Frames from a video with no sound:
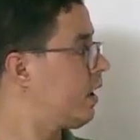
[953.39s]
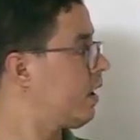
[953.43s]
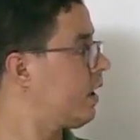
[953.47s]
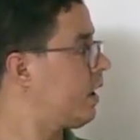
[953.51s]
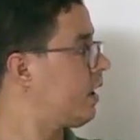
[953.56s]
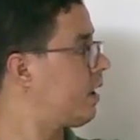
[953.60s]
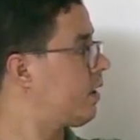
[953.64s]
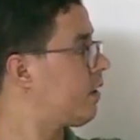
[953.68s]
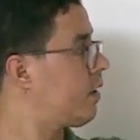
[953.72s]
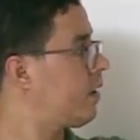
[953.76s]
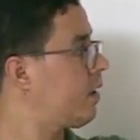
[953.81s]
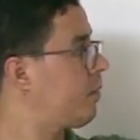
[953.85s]

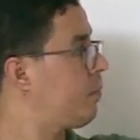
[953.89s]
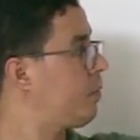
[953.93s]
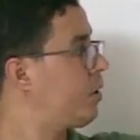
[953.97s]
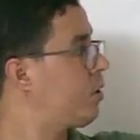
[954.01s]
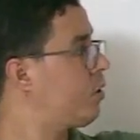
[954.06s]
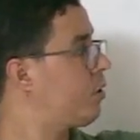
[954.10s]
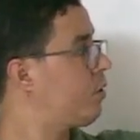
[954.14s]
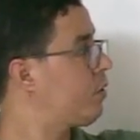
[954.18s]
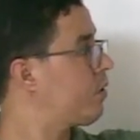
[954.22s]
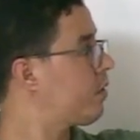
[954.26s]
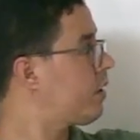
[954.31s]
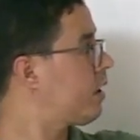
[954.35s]
Yes,
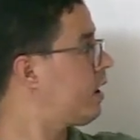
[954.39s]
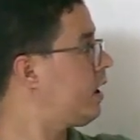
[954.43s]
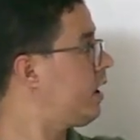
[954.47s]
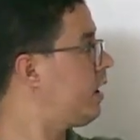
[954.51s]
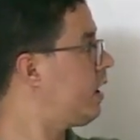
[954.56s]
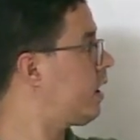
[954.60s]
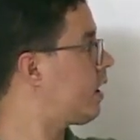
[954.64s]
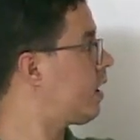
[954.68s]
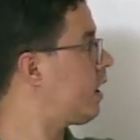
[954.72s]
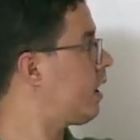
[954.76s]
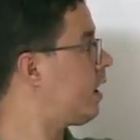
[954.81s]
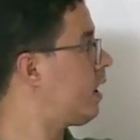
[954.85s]
because
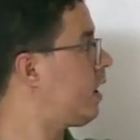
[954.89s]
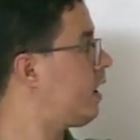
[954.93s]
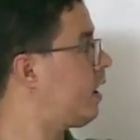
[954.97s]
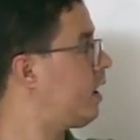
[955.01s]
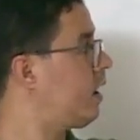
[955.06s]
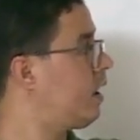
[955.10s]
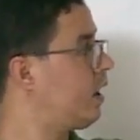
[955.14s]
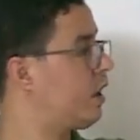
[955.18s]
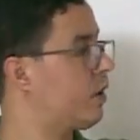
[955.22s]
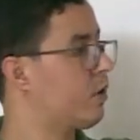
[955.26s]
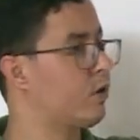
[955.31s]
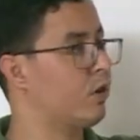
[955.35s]
here,
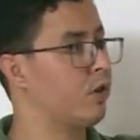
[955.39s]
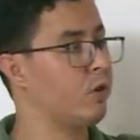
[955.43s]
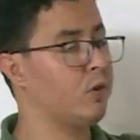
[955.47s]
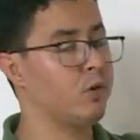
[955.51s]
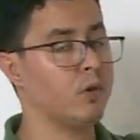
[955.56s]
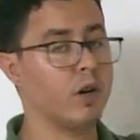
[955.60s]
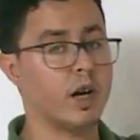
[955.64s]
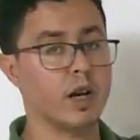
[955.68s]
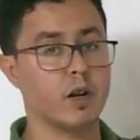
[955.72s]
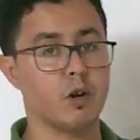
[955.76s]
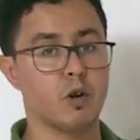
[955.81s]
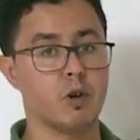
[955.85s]
yes, you
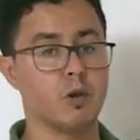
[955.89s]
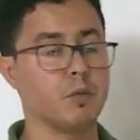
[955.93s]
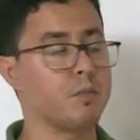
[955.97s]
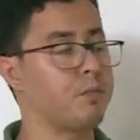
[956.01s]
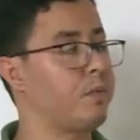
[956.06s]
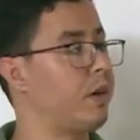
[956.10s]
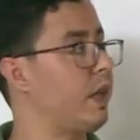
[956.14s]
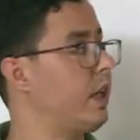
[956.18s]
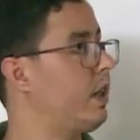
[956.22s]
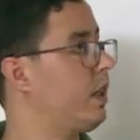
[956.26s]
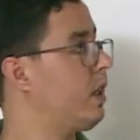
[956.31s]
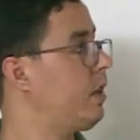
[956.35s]
are
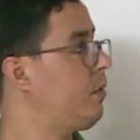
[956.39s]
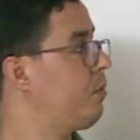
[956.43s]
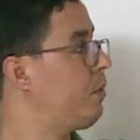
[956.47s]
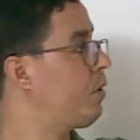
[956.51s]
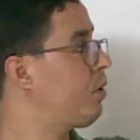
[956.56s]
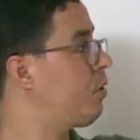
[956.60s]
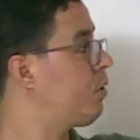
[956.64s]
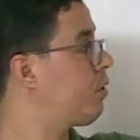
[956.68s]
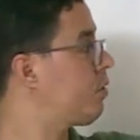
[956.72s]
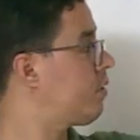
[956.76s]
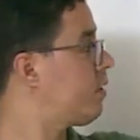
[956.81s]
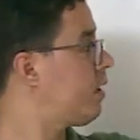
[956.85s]
complaining
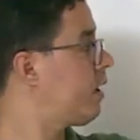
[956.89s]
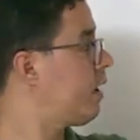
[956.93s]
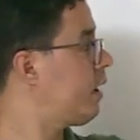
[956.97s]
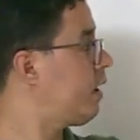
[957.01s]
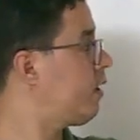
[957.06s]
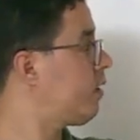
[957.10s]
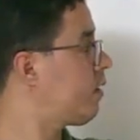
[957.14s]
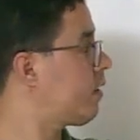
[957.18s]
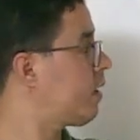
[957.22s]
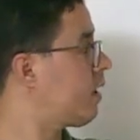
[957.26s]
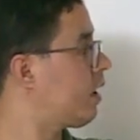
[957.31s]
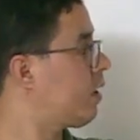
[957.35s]
because there
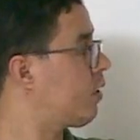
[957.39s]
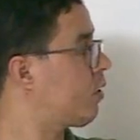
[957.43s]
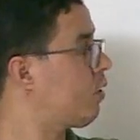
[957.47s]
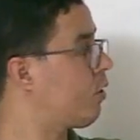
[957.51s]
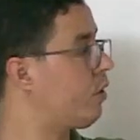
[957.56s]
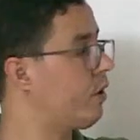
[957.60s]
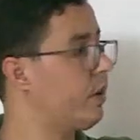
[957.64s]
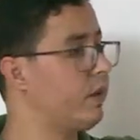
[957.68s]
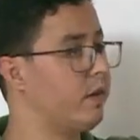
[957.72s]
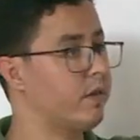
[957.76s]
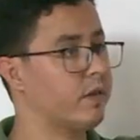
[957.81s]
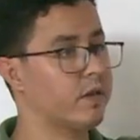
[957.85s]
is
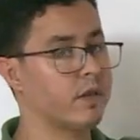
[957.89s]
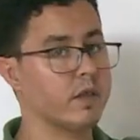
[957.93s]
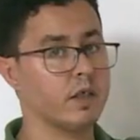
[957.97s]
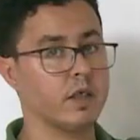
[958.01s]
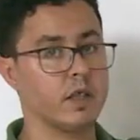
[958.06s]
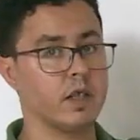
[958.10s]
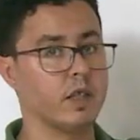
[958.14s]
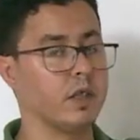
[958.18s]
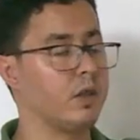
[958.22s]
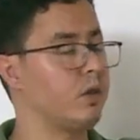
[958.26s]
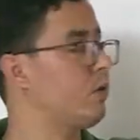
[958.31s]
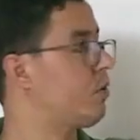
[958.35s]
noise
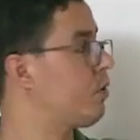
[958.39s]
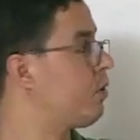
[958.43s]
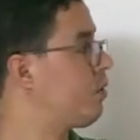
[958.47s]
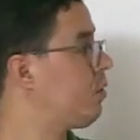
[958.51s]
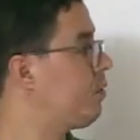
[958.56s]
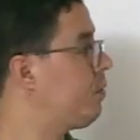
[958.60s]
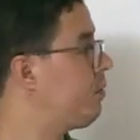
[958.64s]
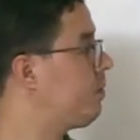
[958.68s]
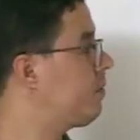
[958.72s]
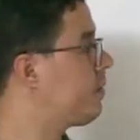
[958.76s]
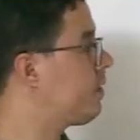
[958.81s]
in your room.